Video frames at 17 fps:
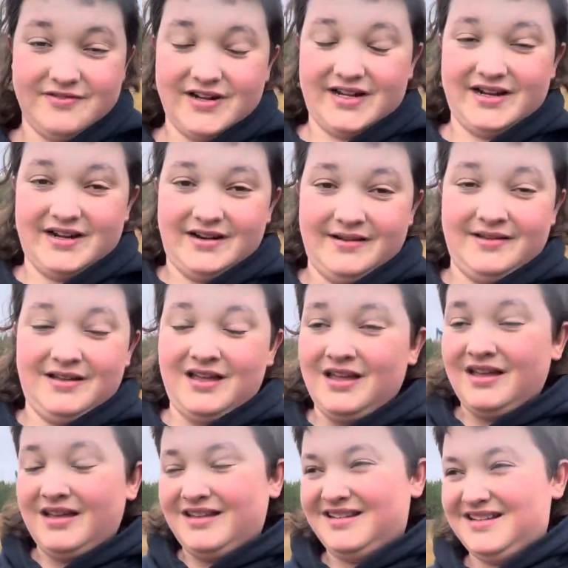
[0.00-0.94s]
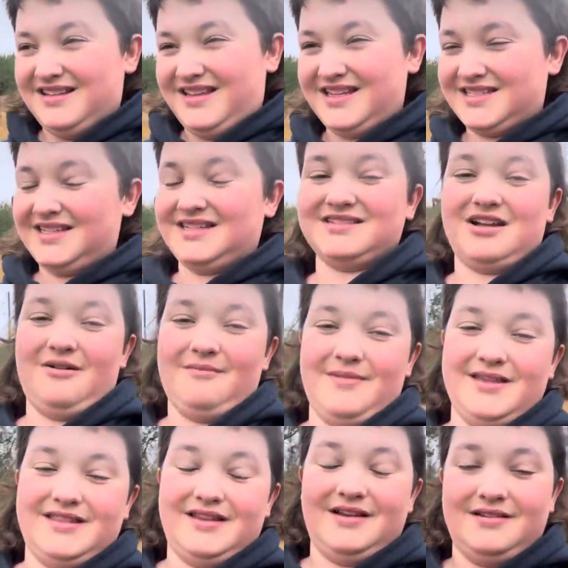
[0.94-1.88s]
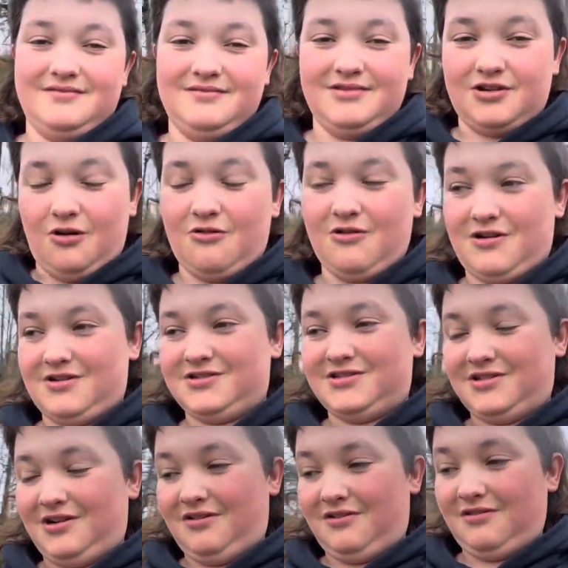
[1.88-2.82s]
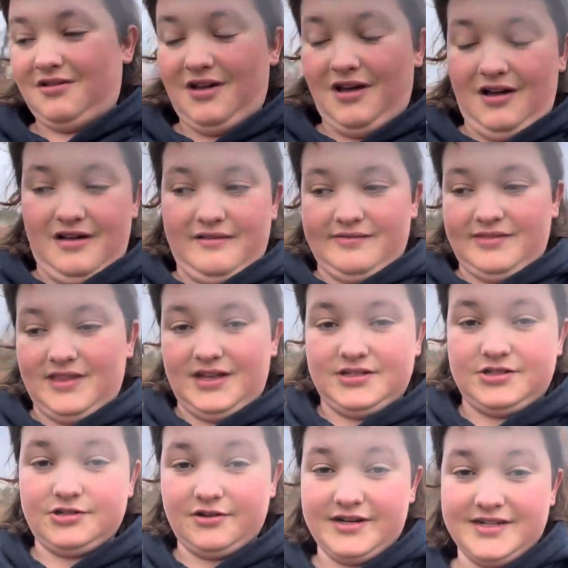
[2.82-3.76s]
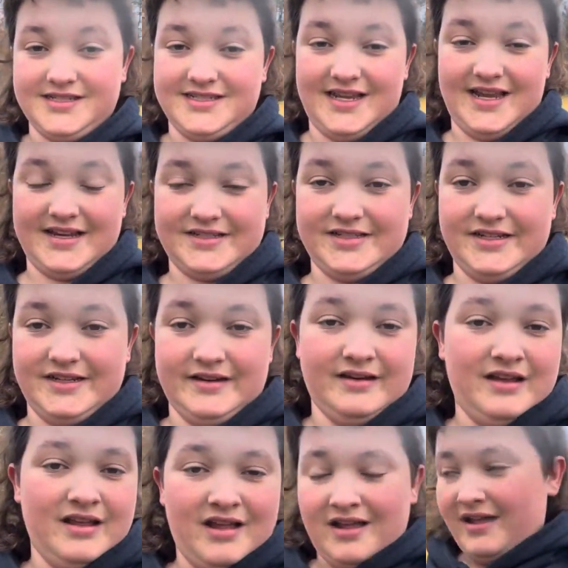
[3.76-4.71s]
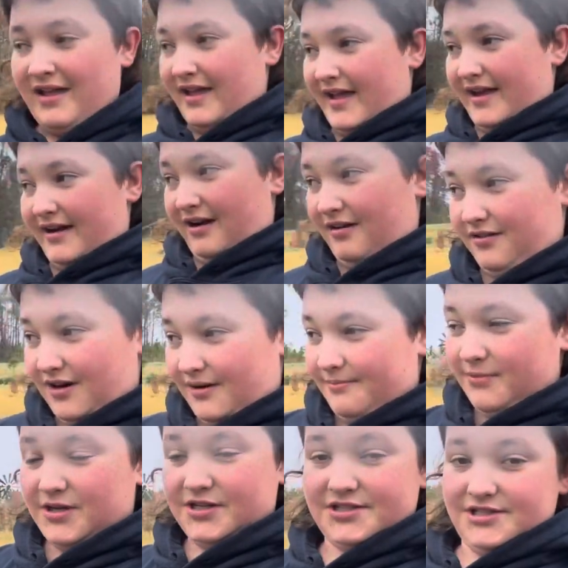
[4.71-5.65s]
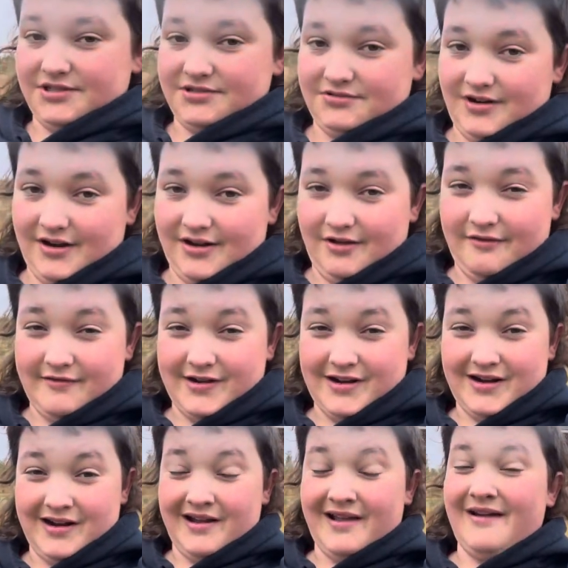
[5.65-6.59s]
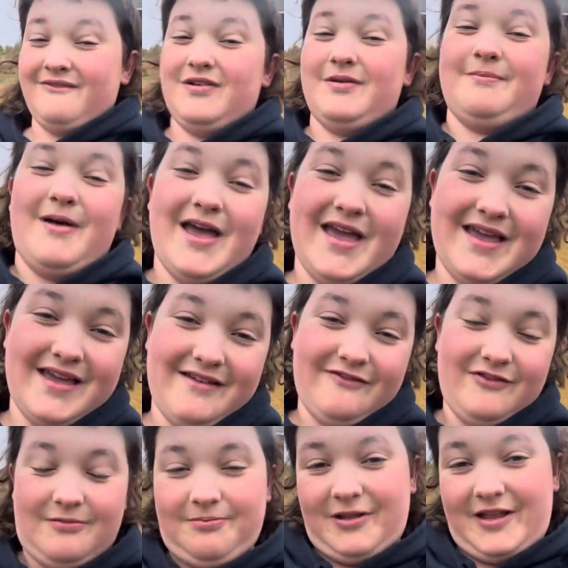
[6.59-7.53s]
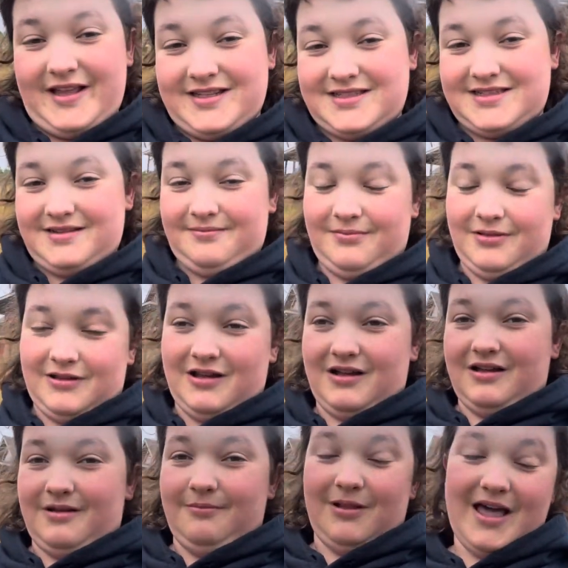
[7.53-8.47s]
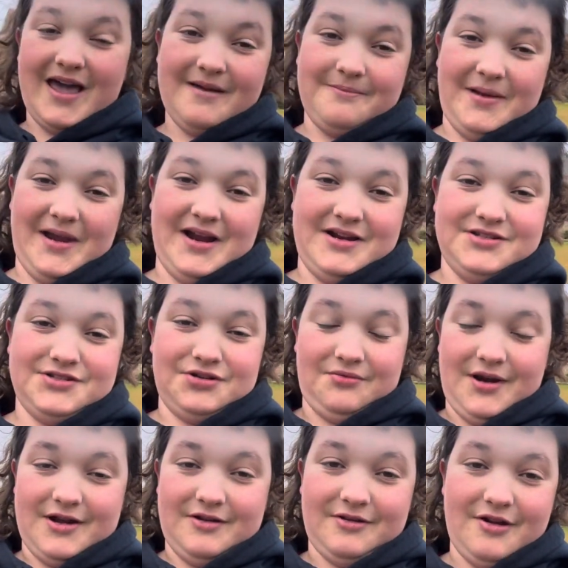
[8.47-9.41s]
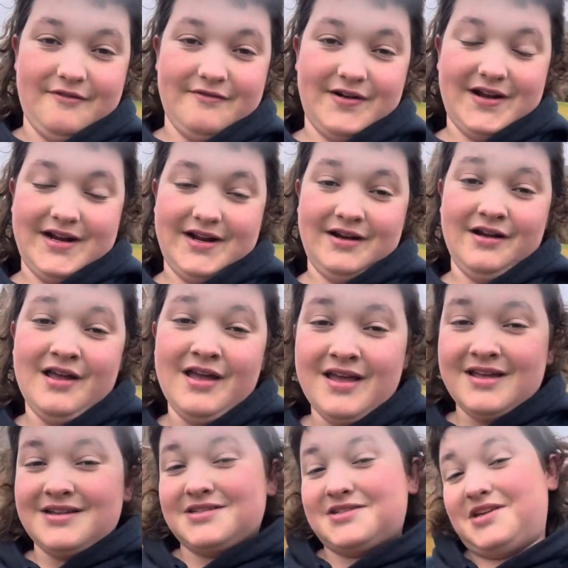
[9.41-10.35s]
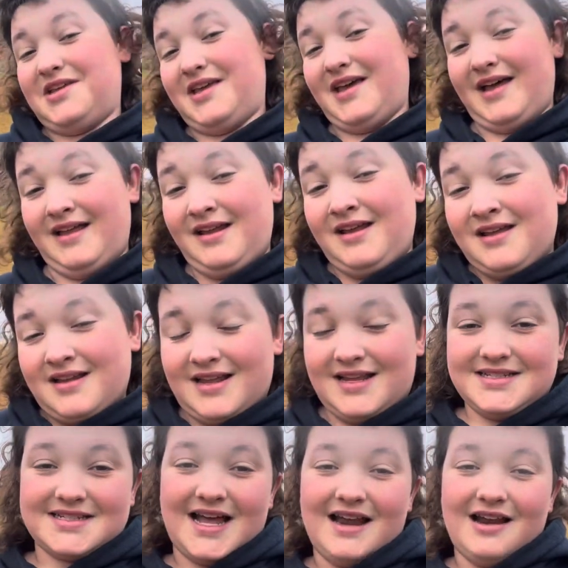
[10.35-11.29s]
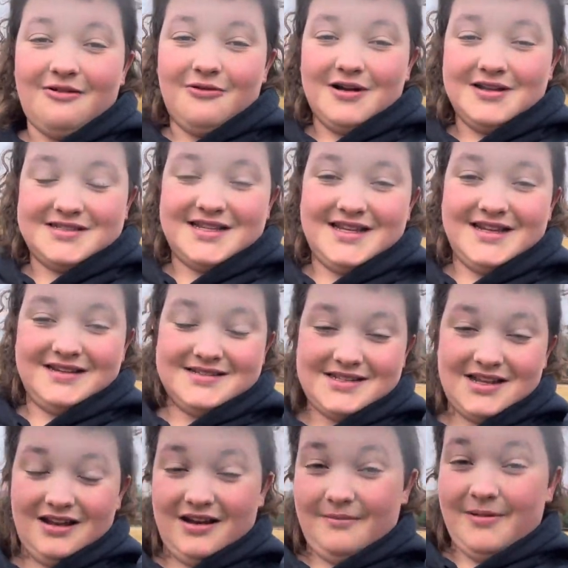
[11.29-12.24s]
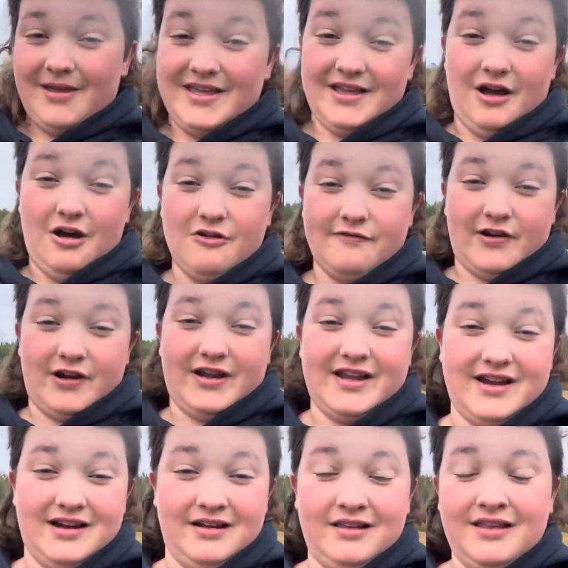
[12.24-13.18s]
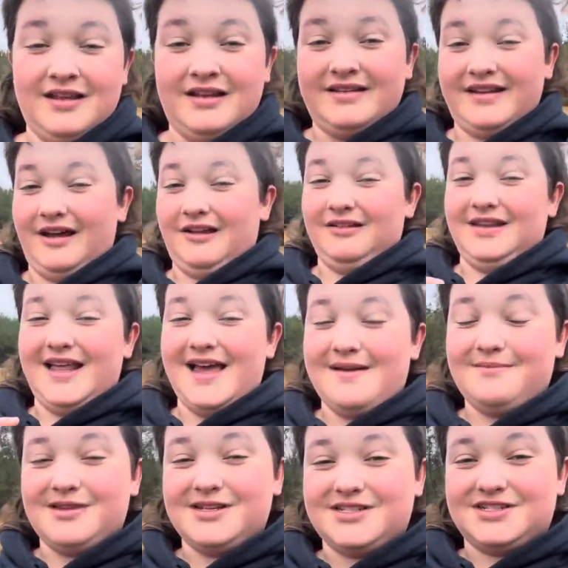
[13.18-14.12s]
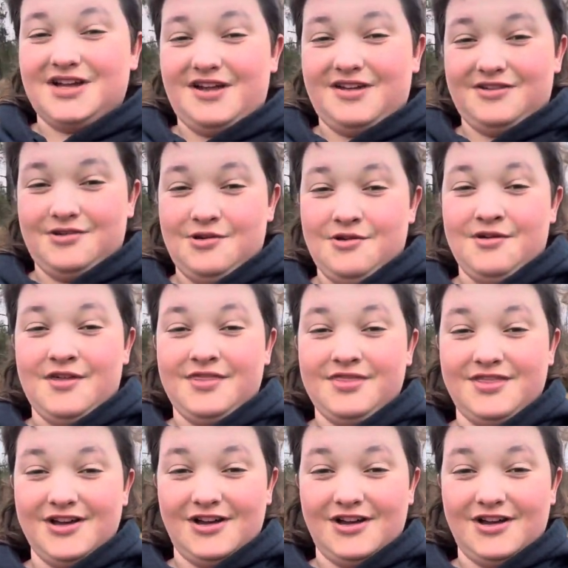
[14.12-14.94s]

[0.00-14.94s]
here. This is gonna be the cornerstone of the tree section and all our bushes right over here. And we may even plant some blackberries around over here. So yeah, that's kind of what it's gonna be over here. Now let me show you the